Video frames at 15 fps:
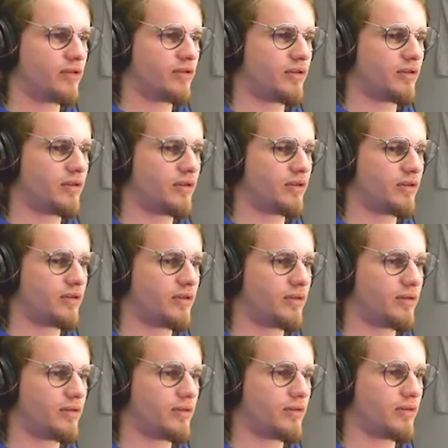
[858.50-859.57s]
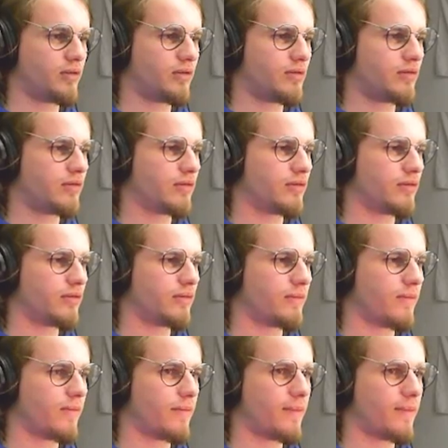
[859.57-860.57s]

No one is speaking in this clip.